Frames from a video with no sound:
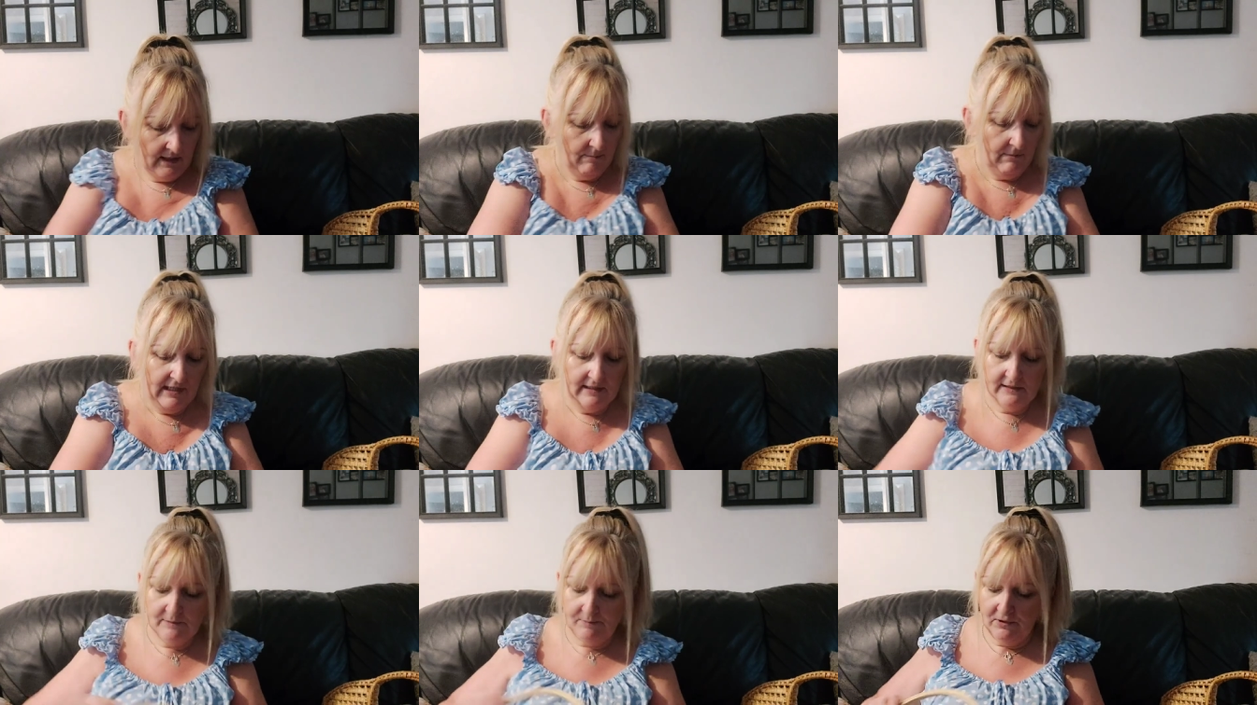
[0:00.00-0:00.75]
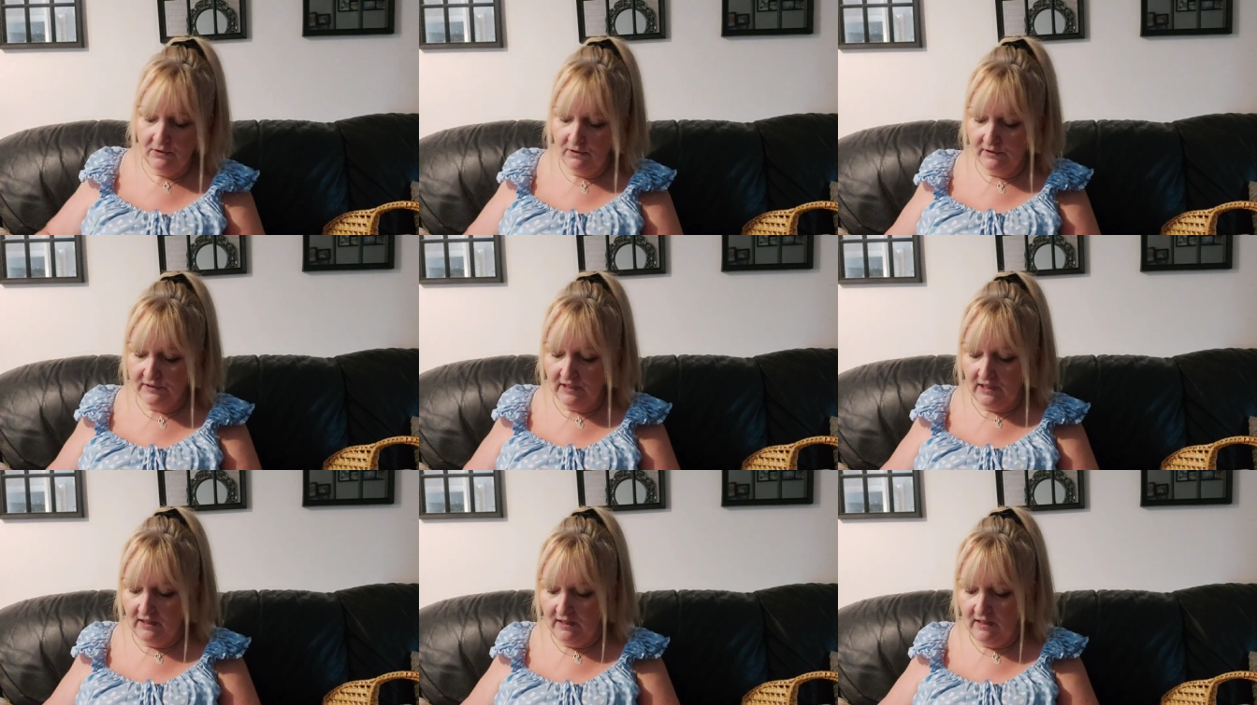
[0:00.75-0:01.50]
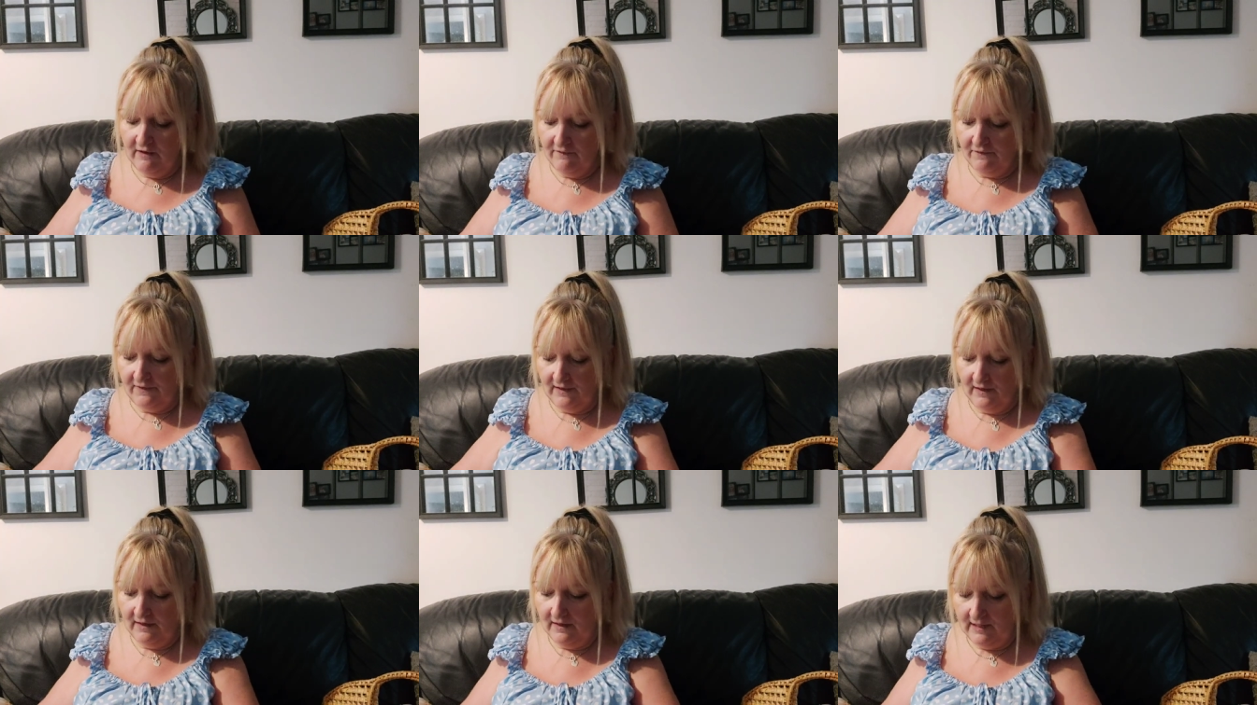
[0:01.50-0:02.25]
Amazeballs, love
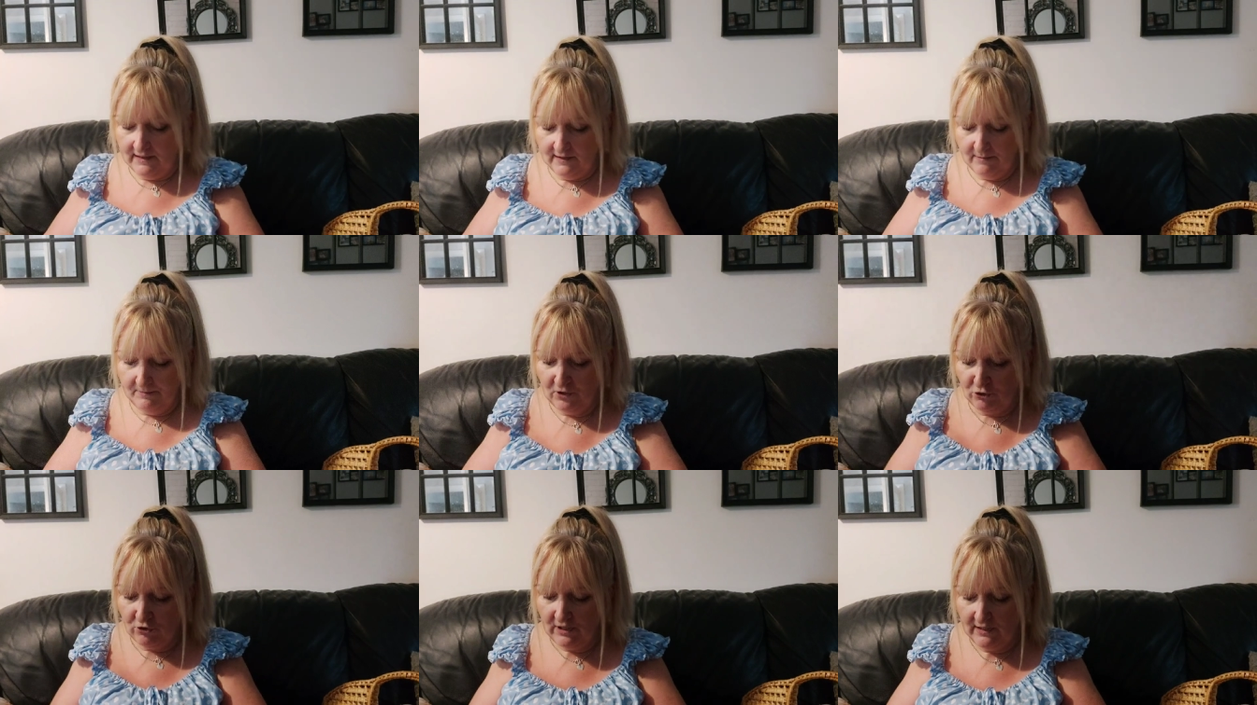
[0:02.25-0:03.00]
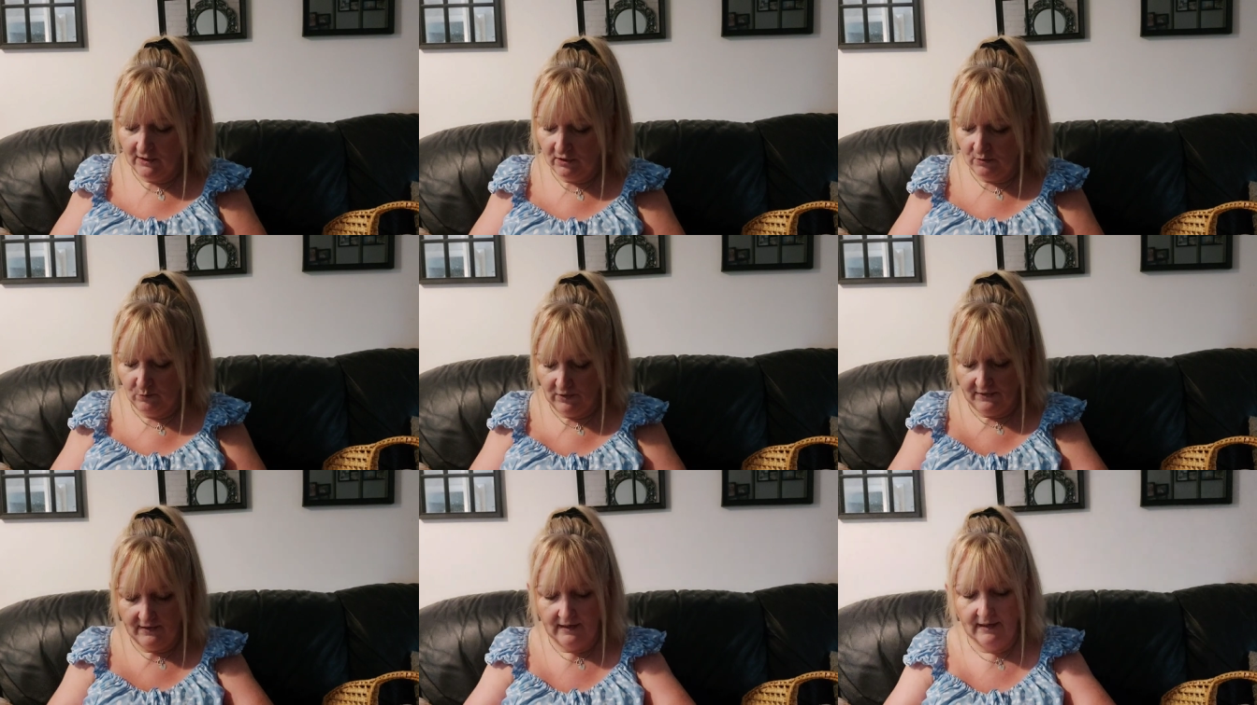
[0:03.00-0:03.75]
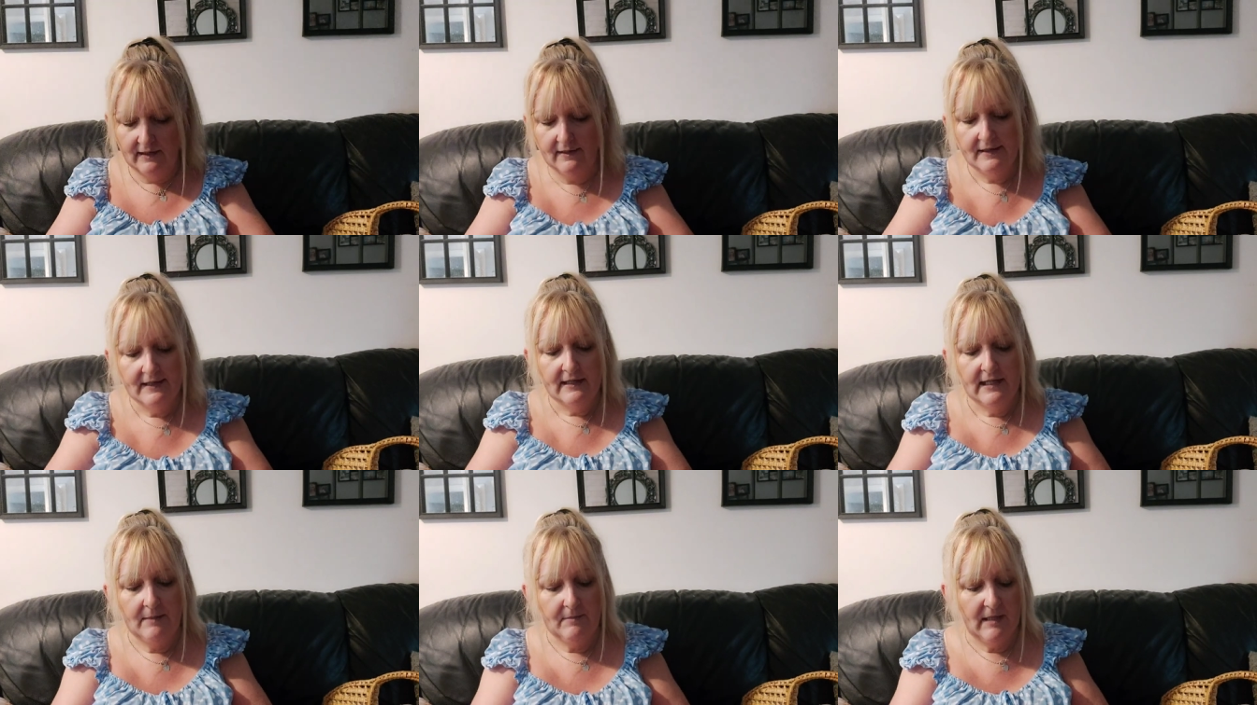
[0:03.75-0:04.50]
that. I'm going to be cracking on with that
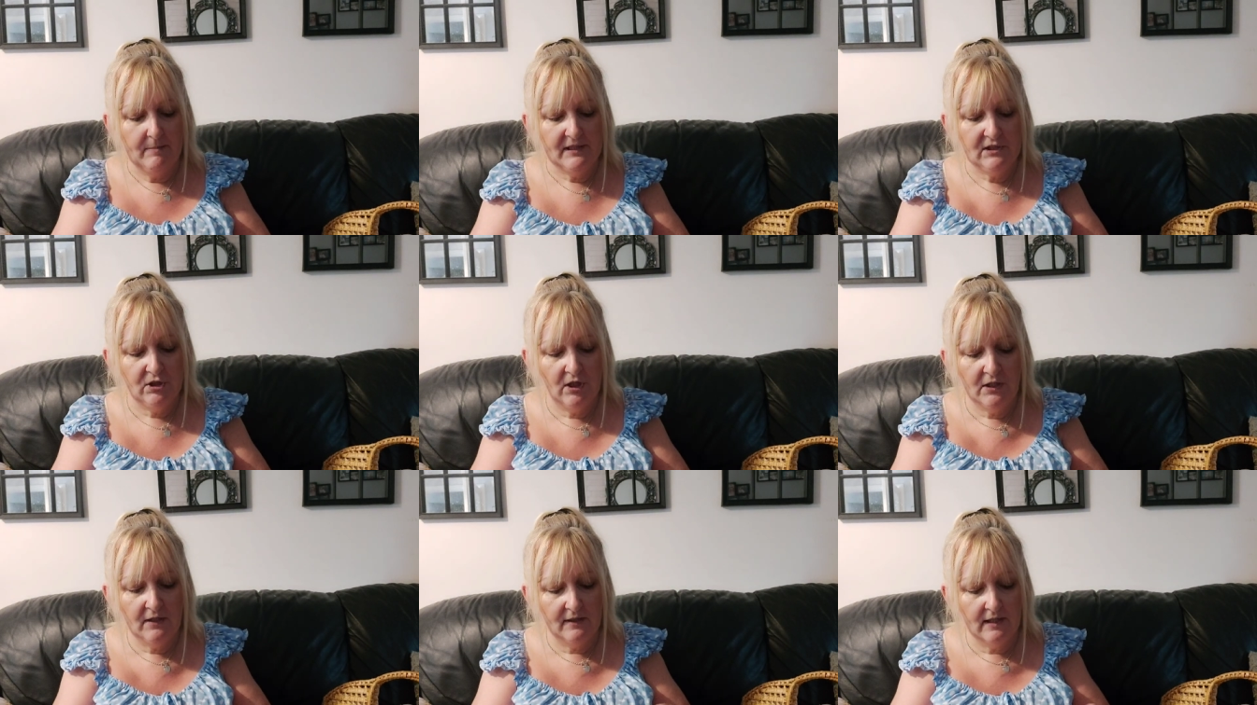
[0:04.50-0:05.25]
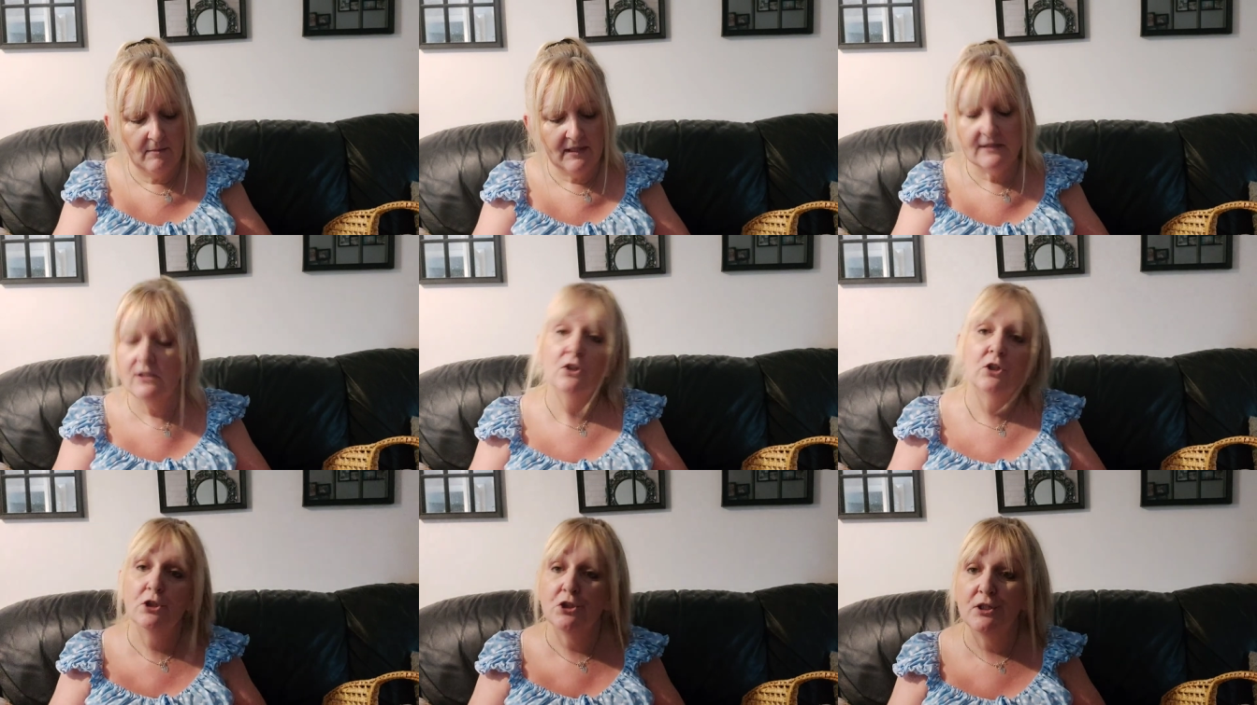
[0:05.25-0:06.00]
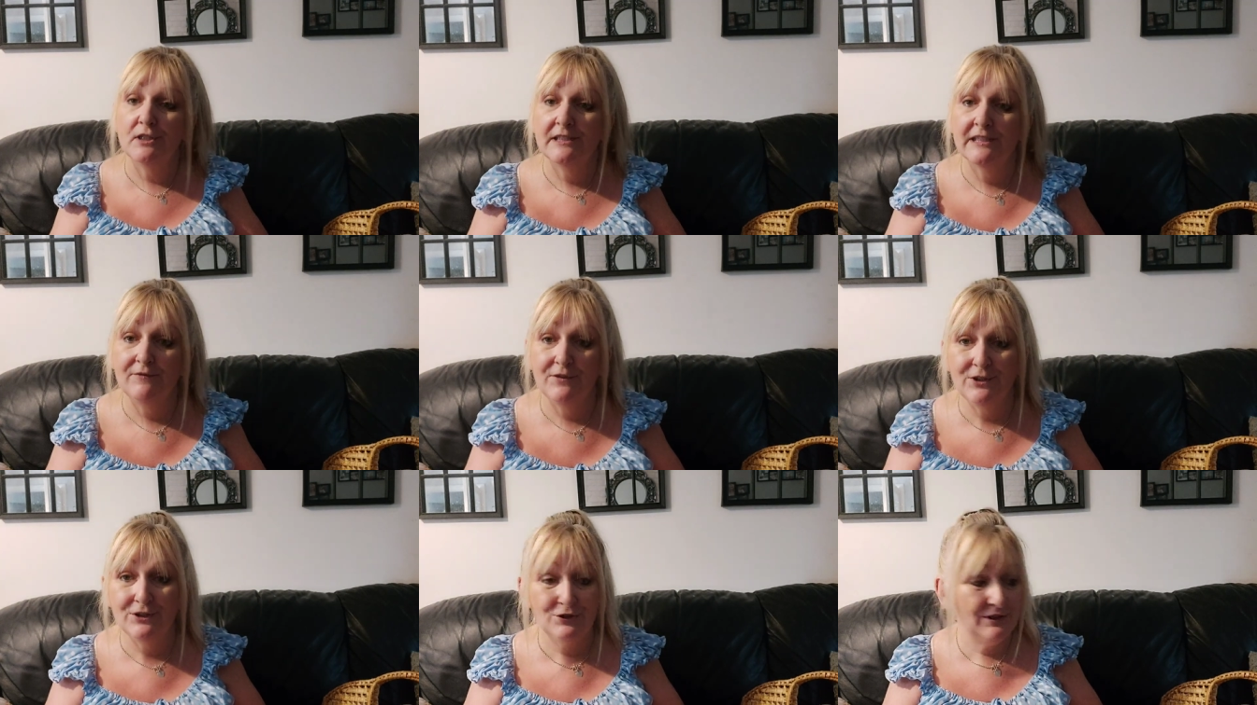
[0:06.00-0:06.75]
and maybe turning them into cushions
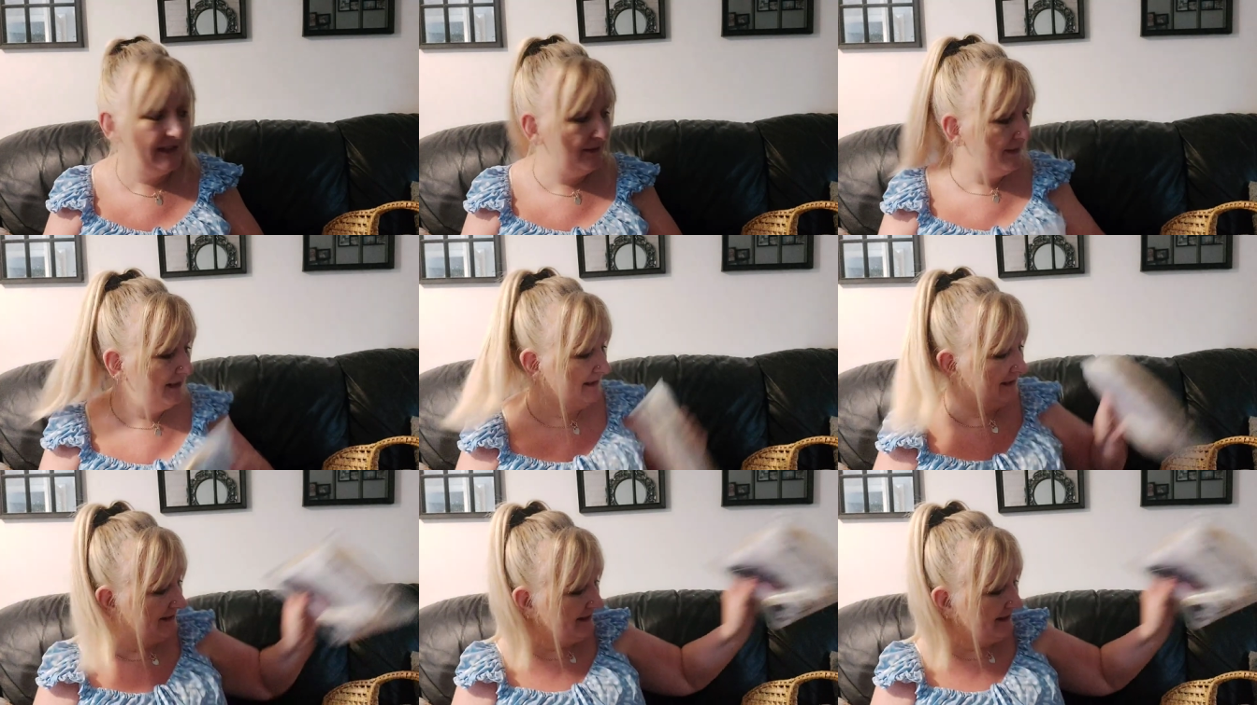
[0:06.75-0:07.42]
for Christmas.